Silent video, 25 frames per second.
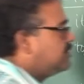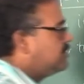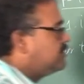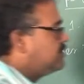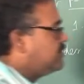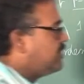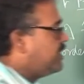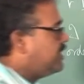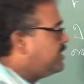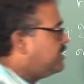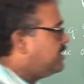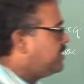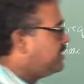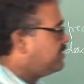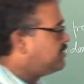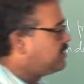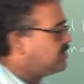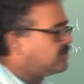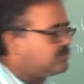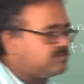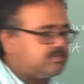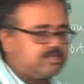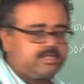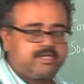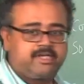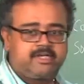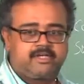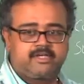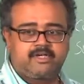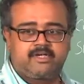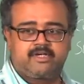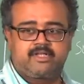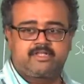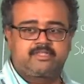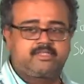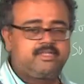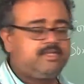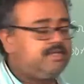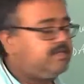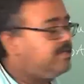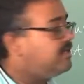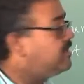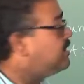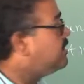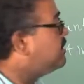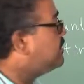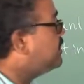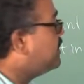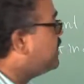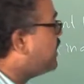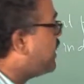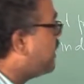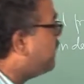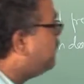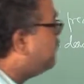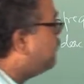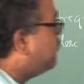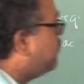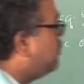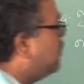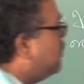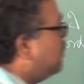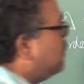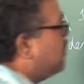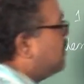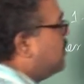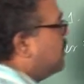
So I3 is also connected like that. Then I4,